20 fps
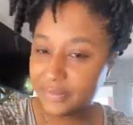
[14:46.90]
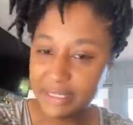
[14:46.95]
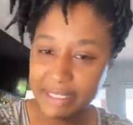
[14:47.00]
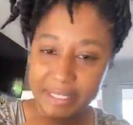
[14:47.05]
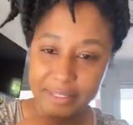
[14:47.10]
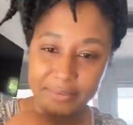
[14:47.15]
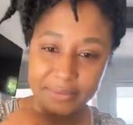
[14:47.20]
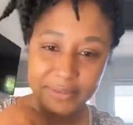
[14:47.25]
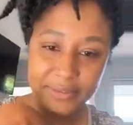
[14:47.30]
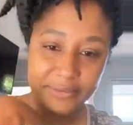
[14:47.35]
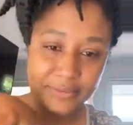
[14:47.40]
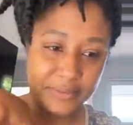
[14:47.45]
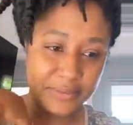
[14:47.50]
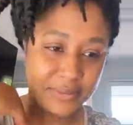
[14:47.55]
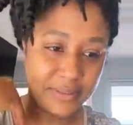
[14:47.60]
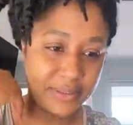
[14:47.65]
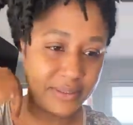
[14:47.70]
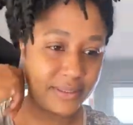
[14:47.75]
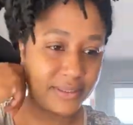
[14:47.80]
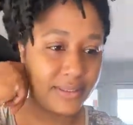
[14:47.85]
But they don't look
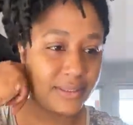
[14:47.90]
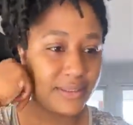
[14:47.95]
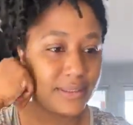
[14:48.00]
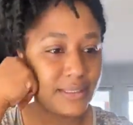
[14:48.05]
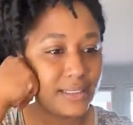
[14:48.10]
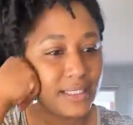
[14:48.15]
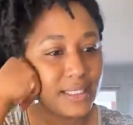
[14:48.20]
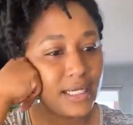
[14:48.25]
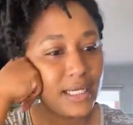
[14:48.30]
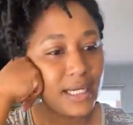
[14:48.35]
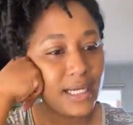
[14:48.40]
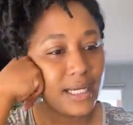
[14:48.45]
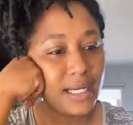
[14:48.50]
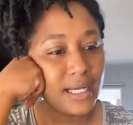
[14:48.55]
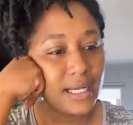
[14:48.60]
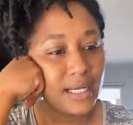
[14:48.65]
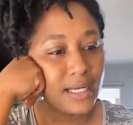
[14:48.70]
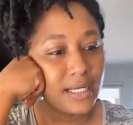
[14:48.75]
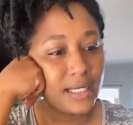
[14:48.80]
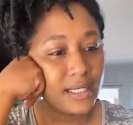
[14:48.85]
for us.
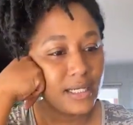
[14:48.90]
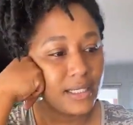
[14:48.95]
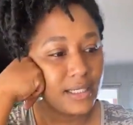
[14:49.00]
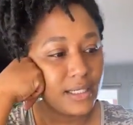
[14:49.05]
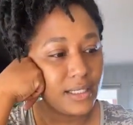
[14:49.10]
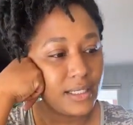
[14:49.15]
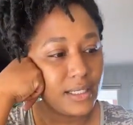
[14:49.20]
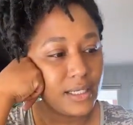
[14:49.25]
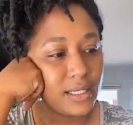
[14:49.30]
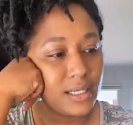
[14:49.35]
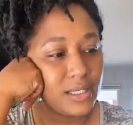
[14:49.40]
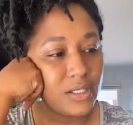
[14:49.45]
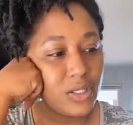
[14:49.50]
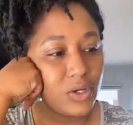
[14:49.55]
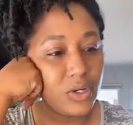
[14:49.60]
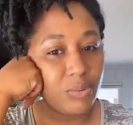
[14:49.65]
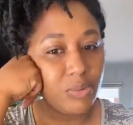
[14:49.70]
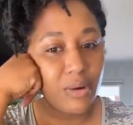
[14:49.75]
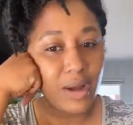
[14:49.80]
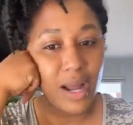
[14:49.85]

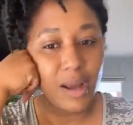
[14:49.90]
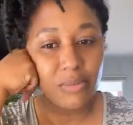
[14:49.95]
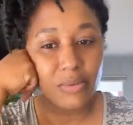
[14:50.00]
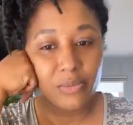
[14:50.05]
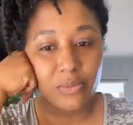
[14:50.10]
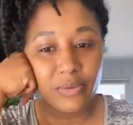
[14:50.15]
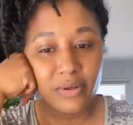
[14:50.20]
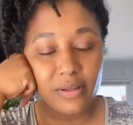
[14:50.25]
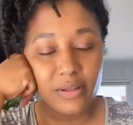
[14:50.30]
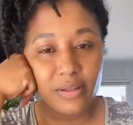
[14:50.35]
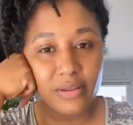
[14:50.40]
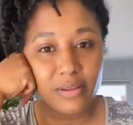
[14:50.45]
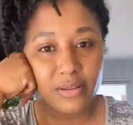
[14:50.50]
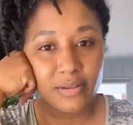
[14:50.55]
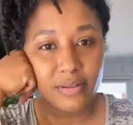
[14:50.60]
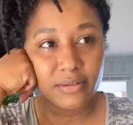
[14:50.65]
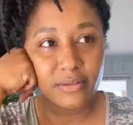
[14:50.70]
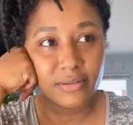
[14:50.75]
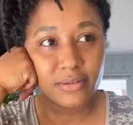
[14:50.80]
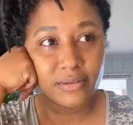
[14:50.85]
So the problem
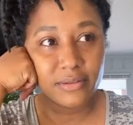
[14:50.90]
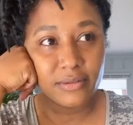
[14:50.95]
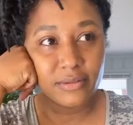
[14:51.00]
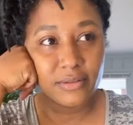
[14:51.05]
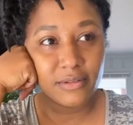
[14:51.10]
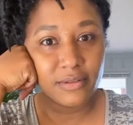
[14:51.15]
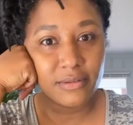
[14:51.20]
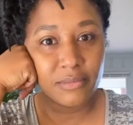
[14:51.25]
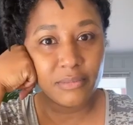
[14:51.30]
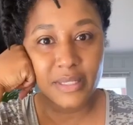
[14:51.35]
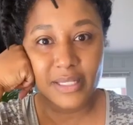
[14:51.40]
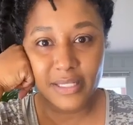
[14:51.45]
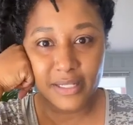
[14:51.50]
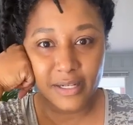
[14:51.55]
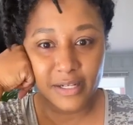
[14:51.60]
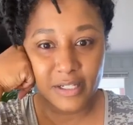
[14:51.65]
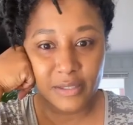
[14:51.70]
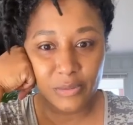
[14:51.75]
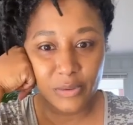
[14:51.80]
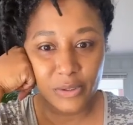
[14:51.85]
with
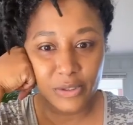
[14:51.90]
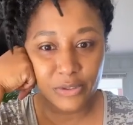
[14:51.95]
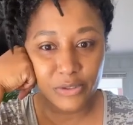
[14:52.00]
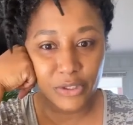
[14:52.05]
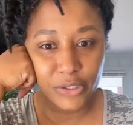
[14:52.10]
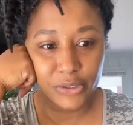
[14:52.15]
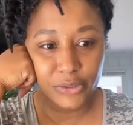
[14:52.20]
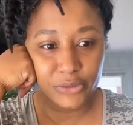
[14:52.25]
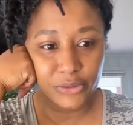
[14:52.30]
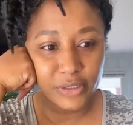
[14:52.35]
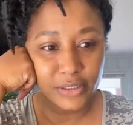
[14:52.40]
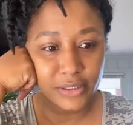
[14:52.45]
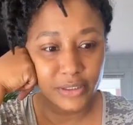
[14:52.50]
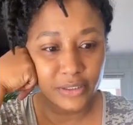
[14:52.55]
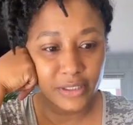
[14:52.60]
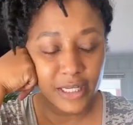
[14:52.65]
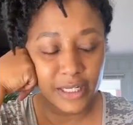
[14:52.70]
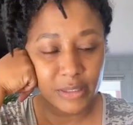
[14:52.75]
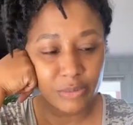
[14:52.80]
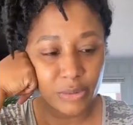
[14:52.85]
missing and exploited
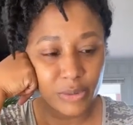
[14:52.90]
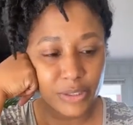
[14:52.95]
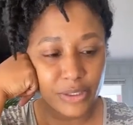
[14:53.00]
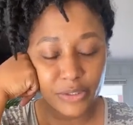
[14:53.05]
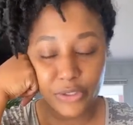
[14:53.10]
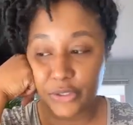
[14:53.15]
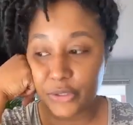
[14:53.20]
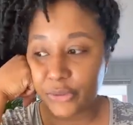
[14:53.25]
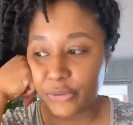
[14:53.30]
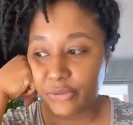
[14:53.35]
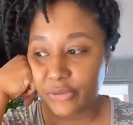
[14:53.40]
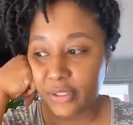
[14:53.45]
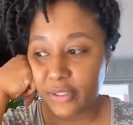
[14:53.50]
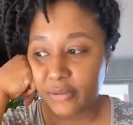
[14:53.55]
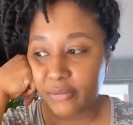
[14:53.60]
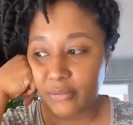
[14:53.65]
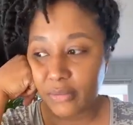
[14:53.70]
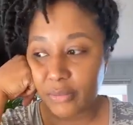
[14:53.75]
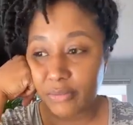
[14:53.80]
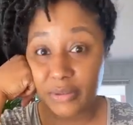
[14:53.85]

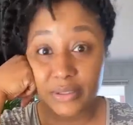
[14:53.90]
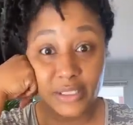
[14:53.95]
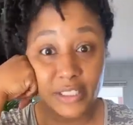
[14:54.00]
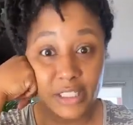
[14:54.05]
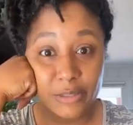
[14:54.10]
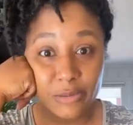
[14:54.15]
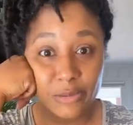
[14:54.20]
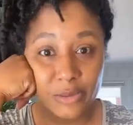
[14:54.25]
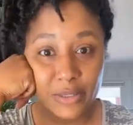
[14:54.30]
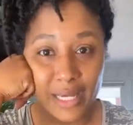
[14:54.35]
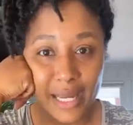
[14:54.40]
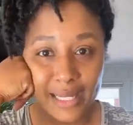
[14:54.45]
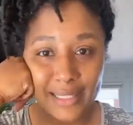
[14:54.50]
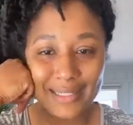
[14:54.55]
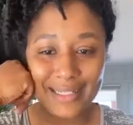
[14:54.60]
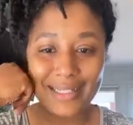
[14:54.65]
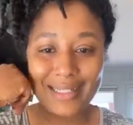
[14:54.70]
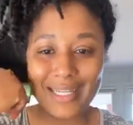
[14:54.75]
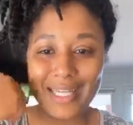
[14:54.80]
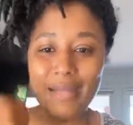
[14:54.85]
children, police
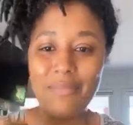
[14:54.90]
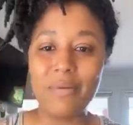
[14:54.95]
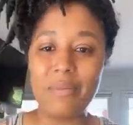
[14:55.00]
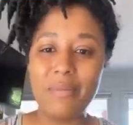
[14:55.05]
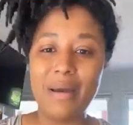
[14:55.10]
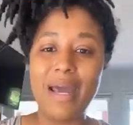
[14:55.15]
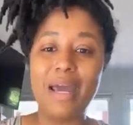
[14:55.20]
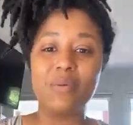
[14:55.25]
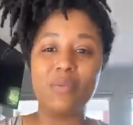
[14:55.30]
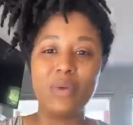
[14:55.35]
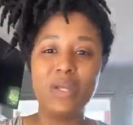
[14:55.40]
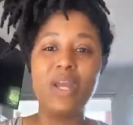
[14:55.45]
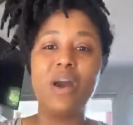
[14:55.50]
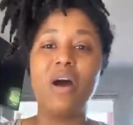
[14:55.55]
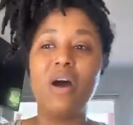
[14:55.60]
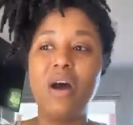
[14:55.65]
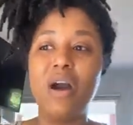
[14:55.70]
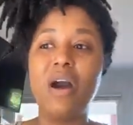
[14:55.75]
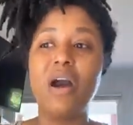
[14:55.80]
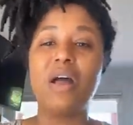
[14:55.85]
brutality, keep in mind
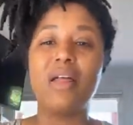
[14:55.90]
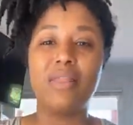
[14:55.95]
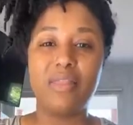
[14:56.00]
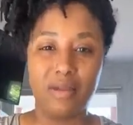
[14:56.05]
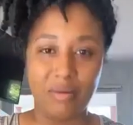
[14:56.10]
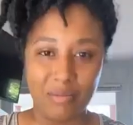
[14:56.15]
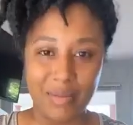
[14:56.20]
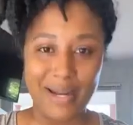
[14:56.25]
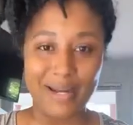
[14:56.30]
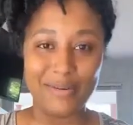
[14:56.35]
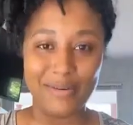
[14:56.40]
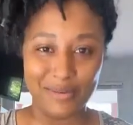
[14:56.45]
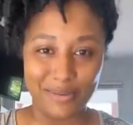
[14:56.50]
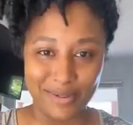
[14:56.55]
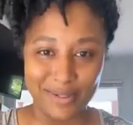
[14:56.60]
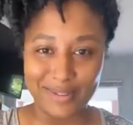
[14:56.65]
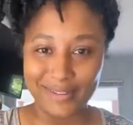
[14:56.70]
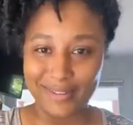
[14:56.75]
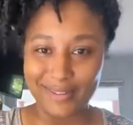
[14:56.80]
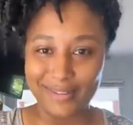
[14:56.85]
we are the
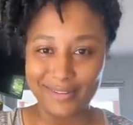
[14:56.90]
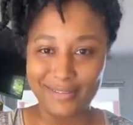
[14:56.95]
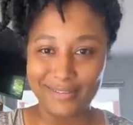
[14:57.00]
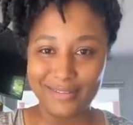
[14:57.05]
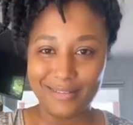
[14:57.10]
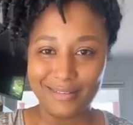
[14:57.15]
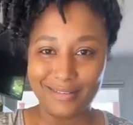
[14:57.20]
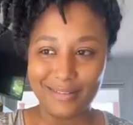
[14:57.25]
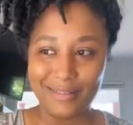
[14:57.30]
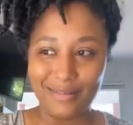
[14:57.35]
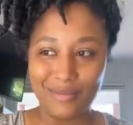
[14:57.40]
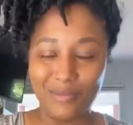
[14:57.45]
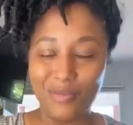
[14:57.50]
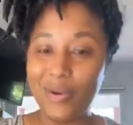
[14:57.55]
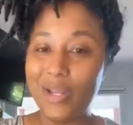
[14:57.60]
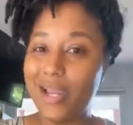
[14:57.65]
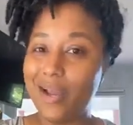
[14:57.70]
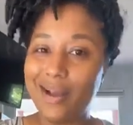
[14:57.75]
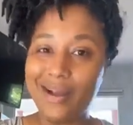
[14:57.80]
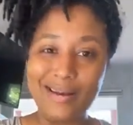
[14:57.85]
minority.
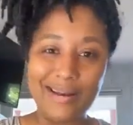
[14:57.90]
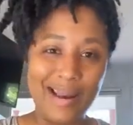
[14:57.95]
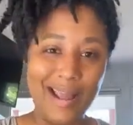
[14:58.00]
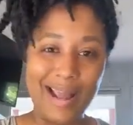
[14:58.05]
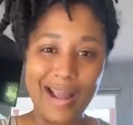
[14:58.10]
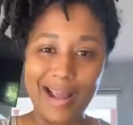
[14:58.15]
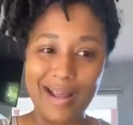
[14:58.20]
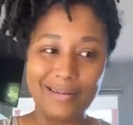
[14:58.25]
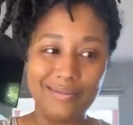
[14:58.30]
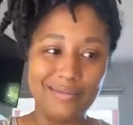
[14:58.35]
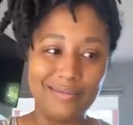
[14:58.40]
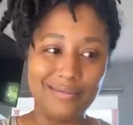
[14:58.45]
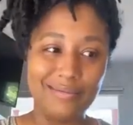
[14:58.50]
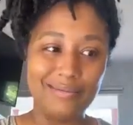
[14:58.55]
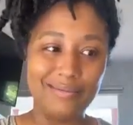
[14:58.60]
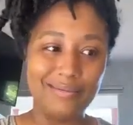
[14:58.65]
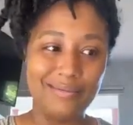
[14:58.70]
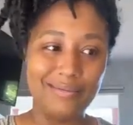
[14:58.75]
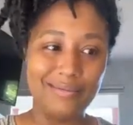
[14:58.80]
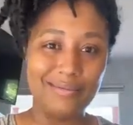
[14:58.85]
We are not
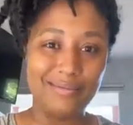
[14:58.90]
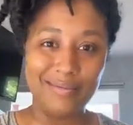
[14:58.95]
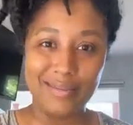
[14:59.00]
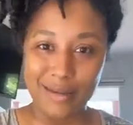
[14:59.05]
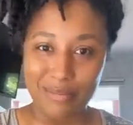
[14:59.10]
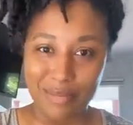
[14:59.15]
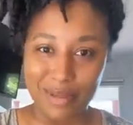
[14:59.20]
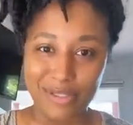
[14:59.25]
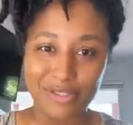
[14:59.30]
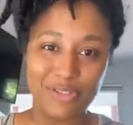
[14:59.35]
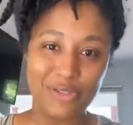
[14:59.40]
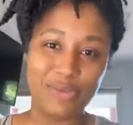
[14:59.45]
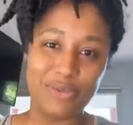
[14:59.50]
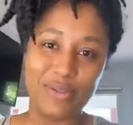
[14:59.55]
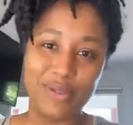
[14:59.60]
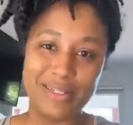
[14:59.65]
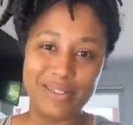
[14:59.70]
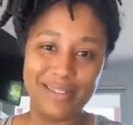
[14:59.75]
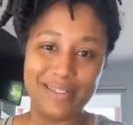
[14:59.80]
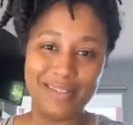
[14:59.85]
the
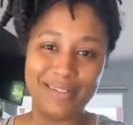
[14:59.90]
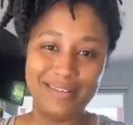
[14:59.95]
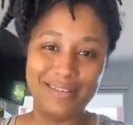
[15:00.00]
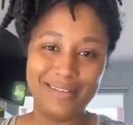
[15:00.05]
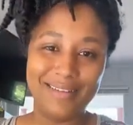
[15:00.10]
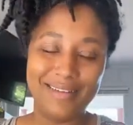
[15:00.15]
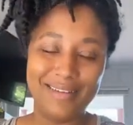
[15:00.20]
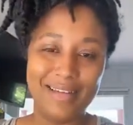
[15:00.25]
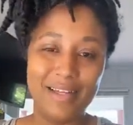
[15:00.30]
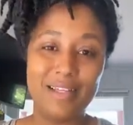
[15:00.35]
majority.